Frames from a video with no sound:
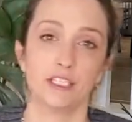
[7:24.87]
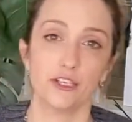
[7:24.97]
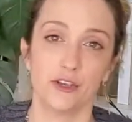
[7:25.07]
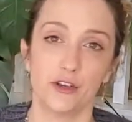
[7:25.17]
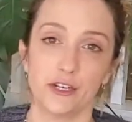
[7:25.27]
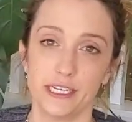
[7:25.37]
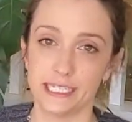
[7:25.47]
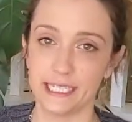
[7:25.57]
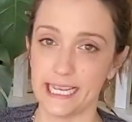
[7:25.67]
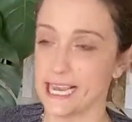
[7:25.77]
so you couldn't
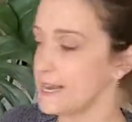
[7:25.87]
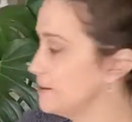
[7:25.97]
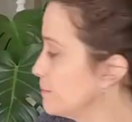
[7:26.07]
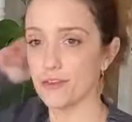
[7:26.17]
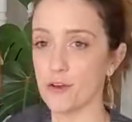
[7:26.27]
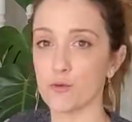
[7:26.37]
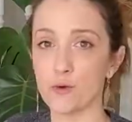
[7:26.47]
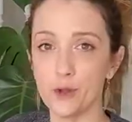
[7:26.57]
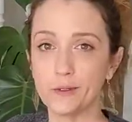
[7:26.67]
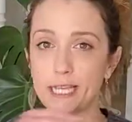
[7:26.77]
see it. The
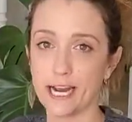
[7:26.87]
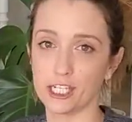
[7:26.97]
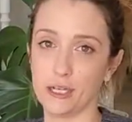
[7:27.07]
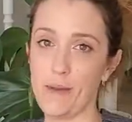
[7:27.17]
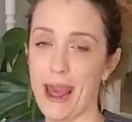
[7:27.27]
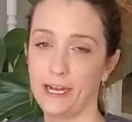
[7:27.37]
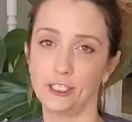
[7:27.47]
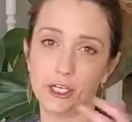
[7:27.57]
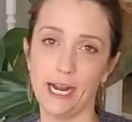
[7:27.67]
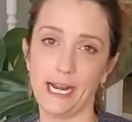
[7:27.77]
roots actually
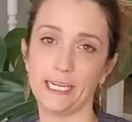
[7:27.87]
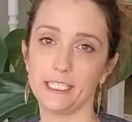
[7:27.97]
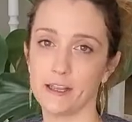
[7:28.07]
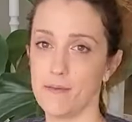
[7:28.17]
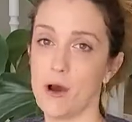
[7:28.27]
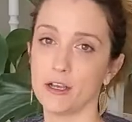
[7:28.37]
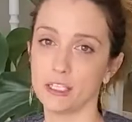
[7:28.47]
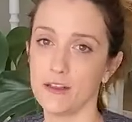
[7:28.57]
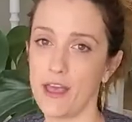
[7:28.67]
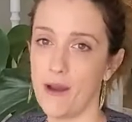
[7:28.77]
penetrate into the
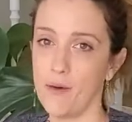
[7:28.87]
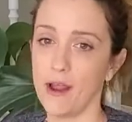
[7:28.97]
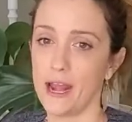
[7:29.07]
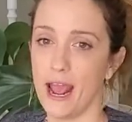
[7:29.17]
moss on that one